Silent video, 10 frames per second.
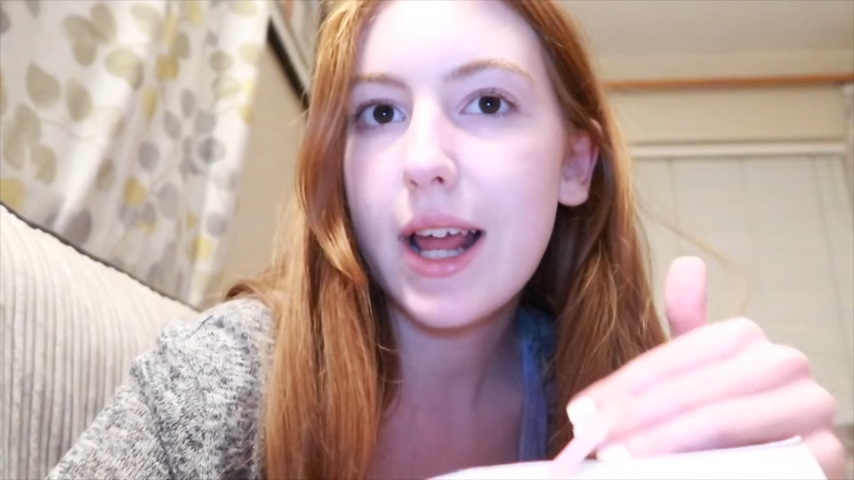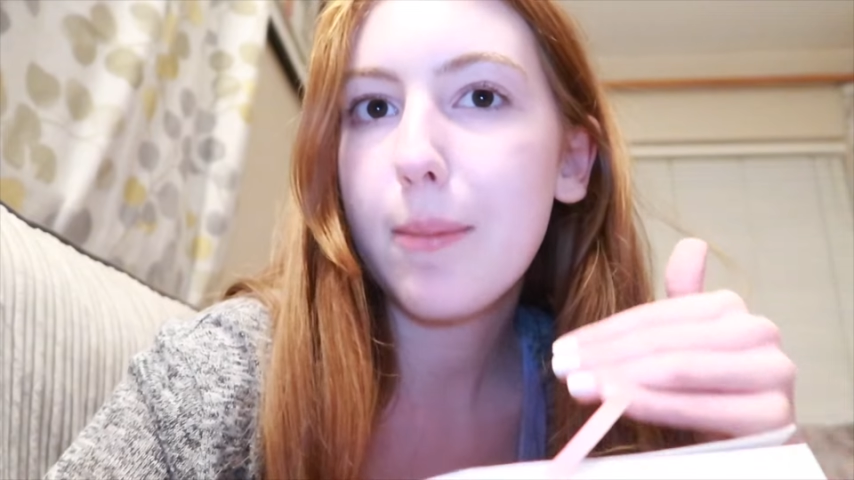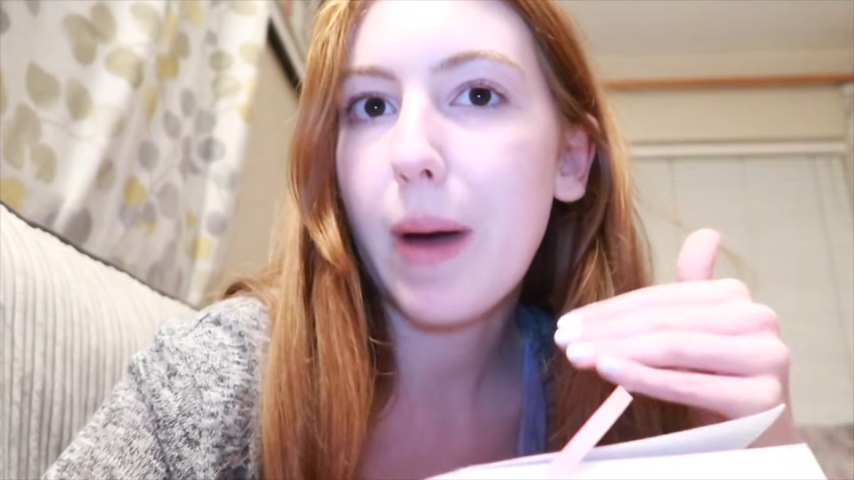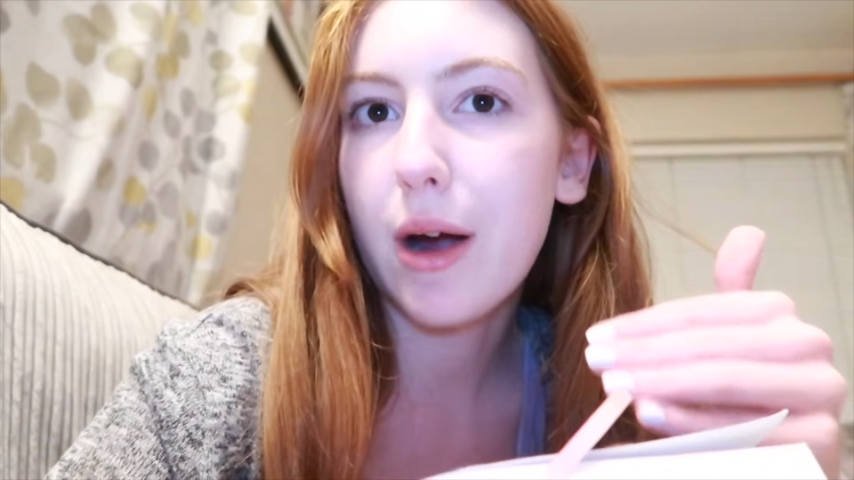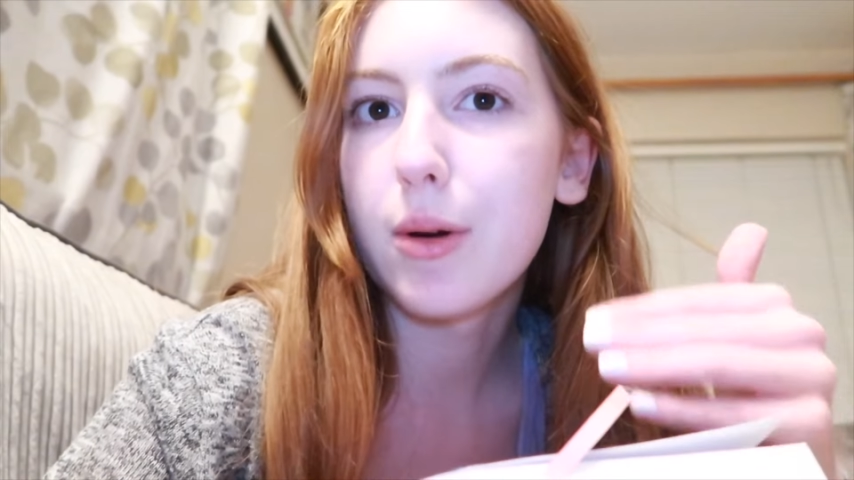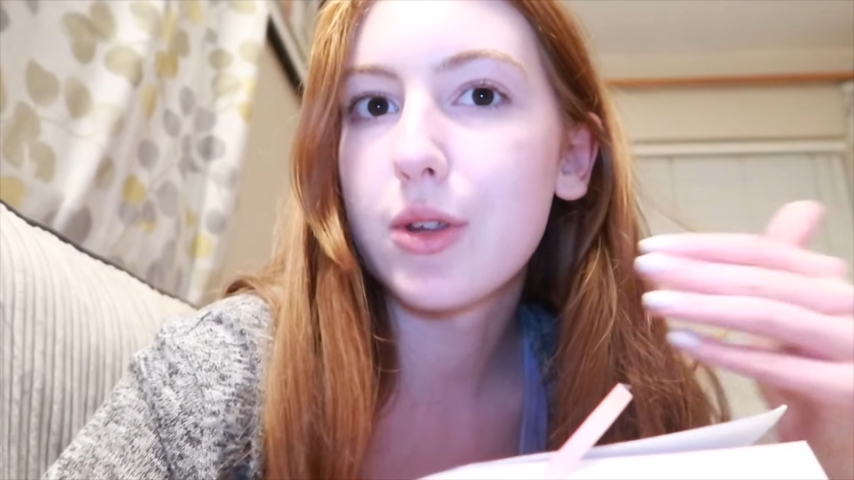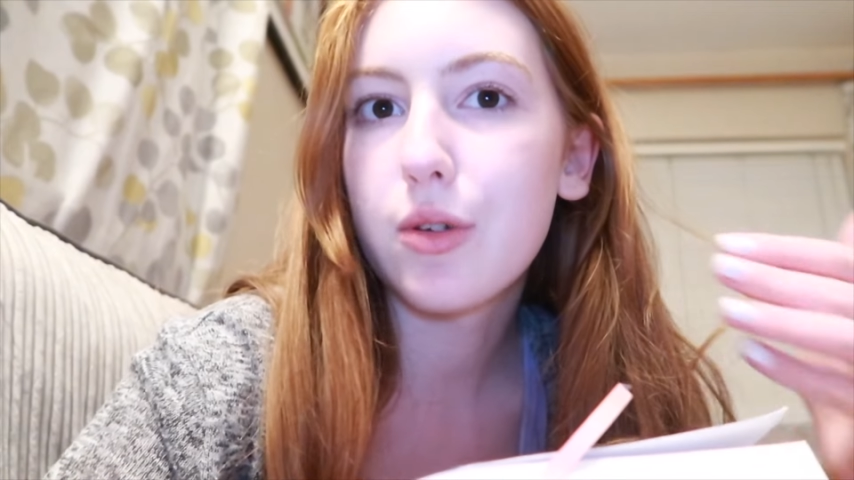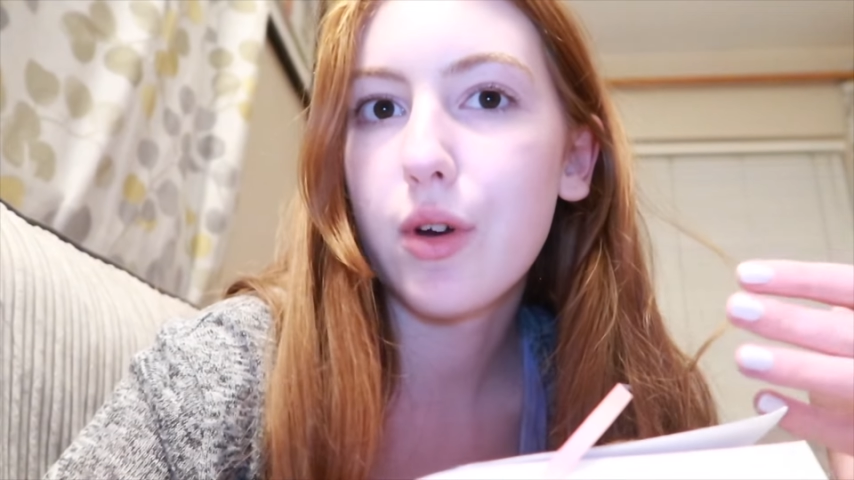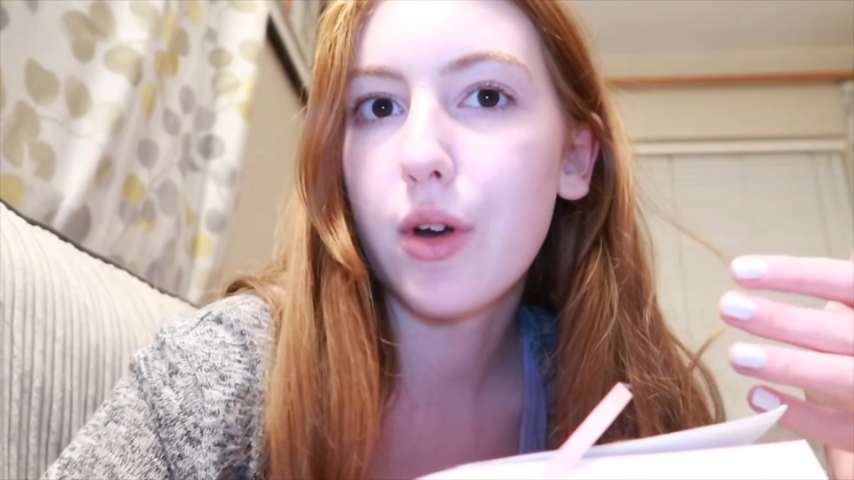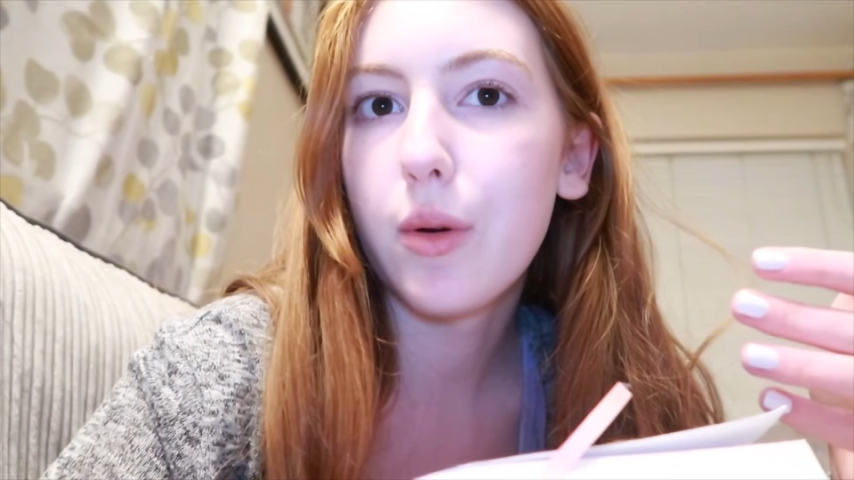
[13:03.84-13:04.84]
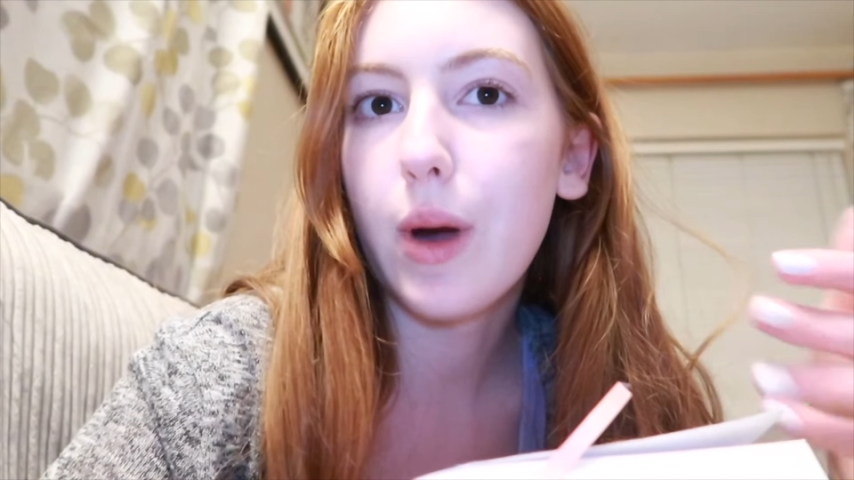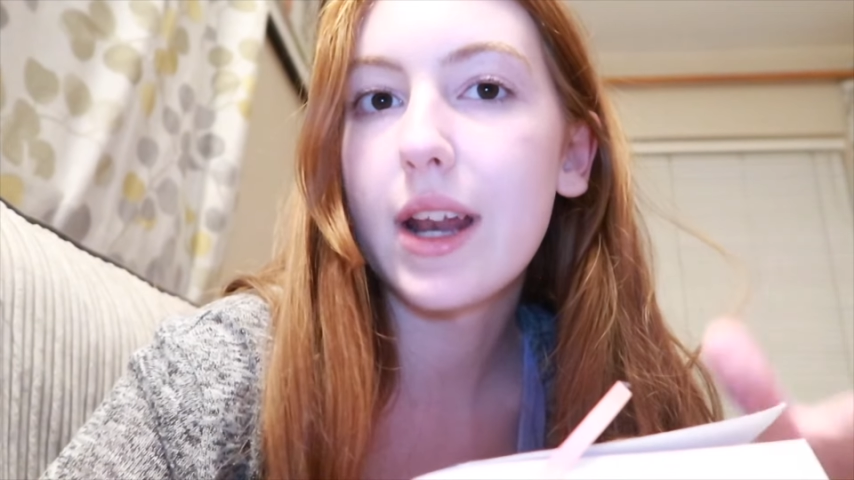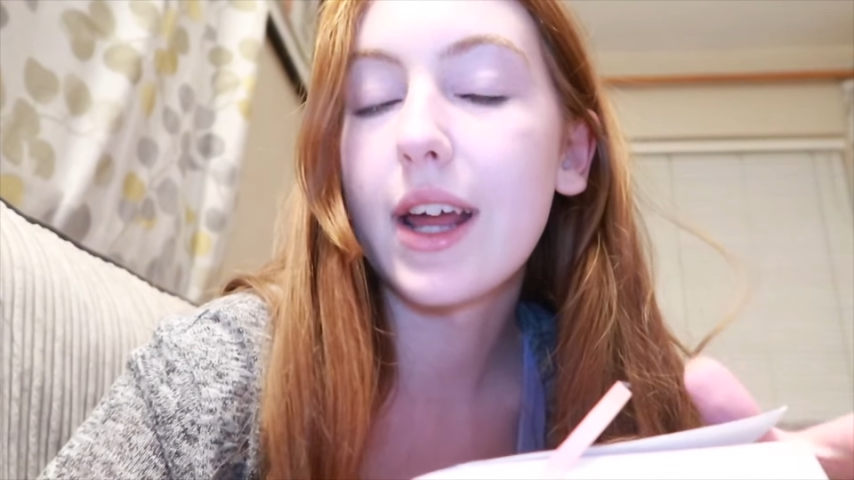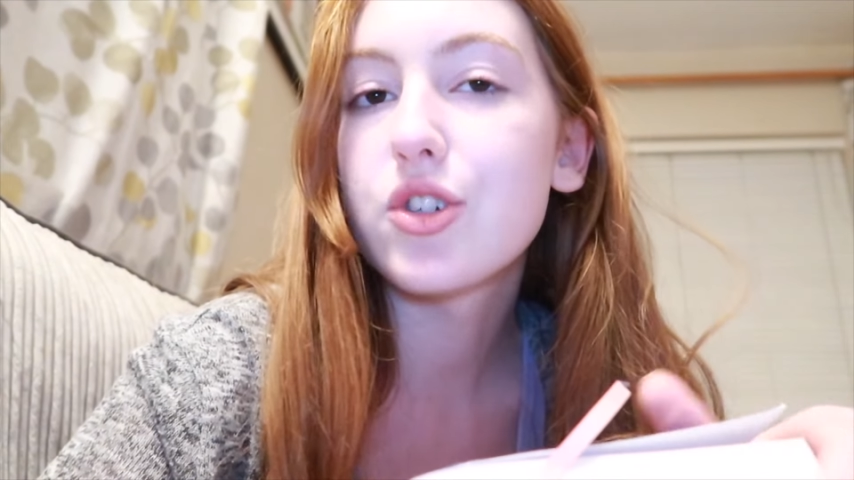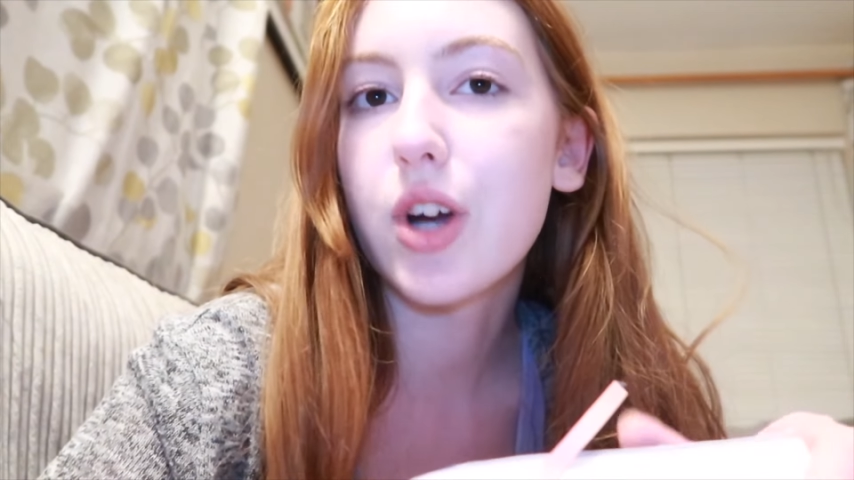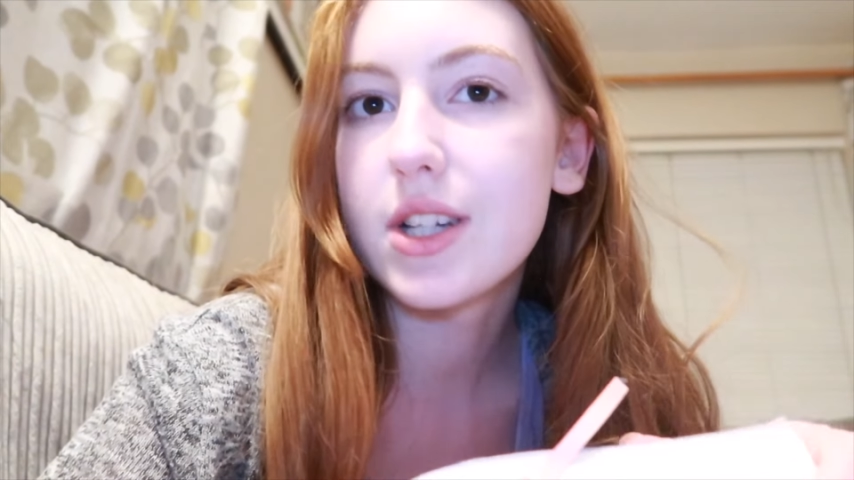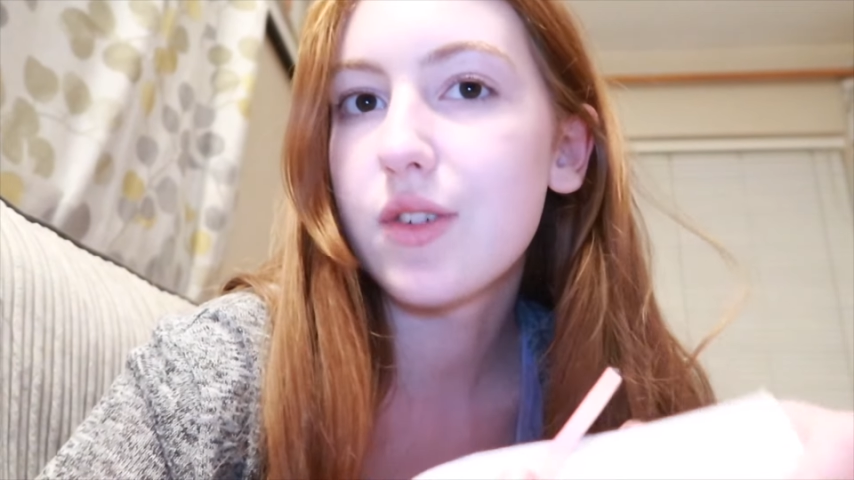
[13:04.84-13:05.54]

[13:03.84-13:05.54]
like power through and like try